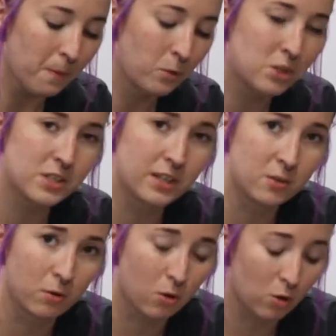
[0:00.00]
we just like
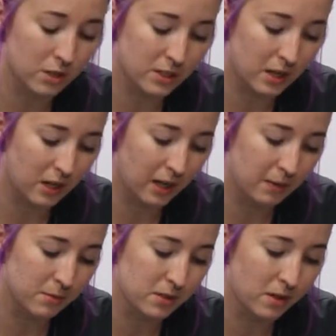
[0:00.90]
to record the
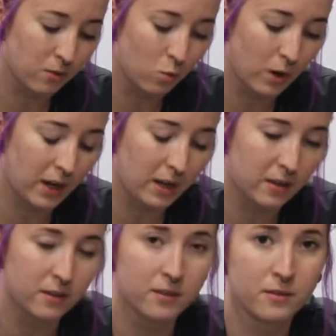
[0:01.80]
times of
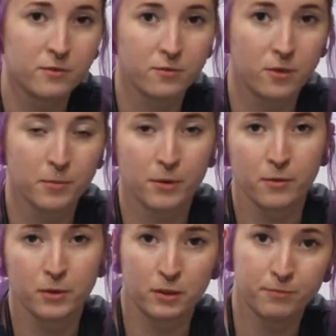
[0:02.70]
when, from
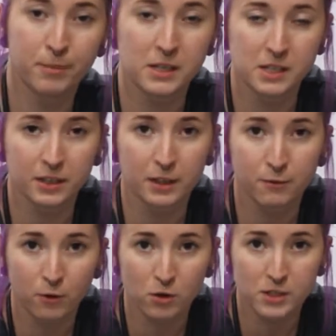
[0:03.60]
basically the
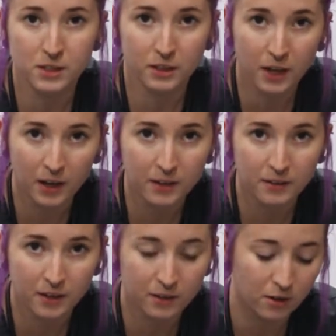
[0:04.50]
first cut
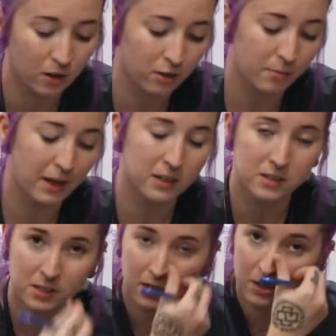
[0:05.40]
that the doctor
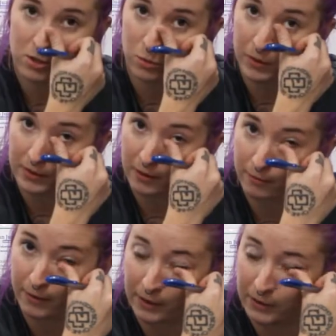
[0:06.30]
makes to when they're
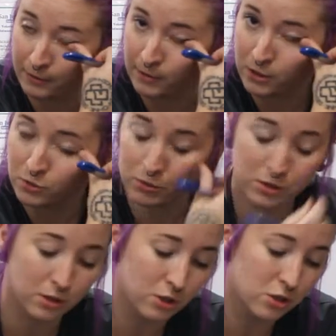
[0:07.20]
finally finished with
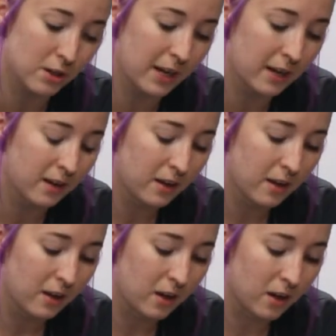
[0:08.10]
surgery,
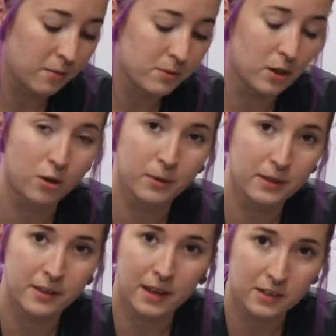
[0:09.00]
to all the way
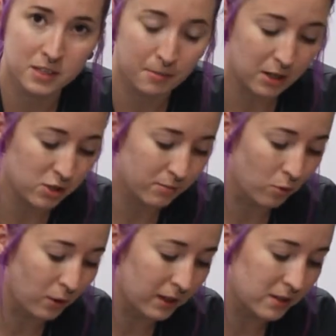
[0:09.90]
to the extubation
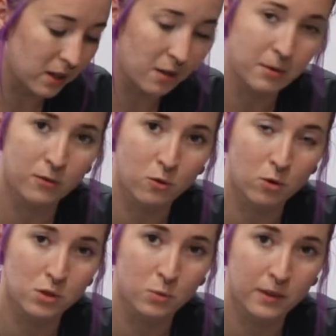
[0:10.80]
point in time, and of
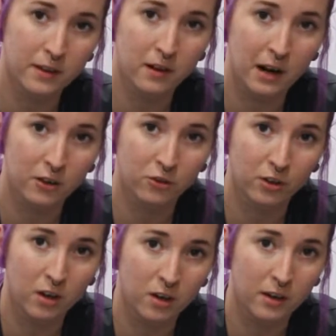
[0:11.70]
course when they're actually
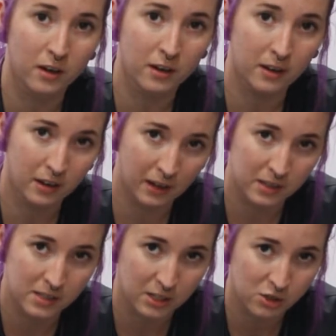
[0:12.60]
on
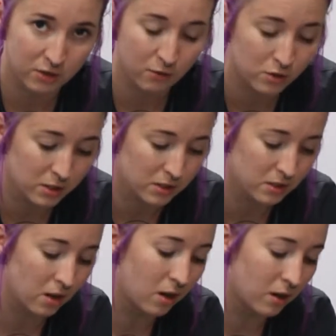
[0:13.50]
anesthesia versus
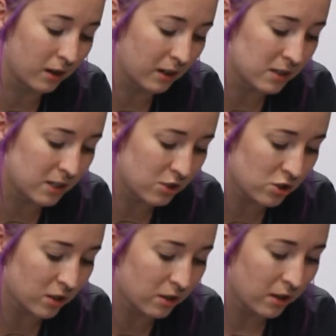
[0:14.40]
not on
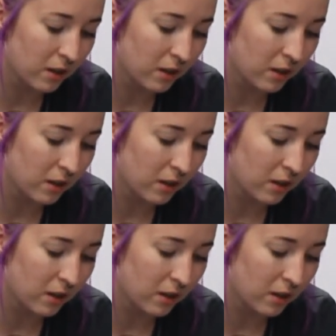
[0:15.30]
anesthesia.